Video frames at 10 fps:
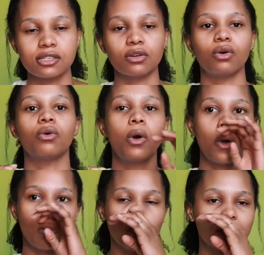So
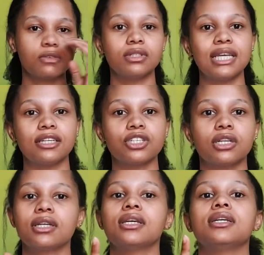water
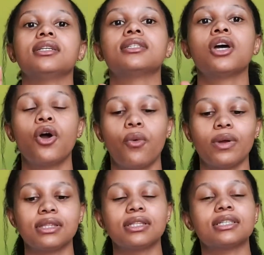retention is
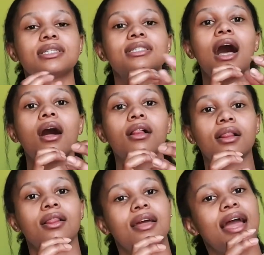when the
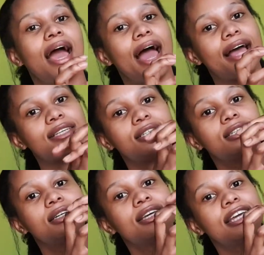cell
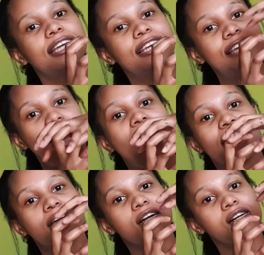has
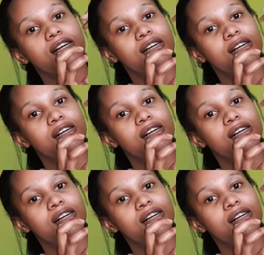gang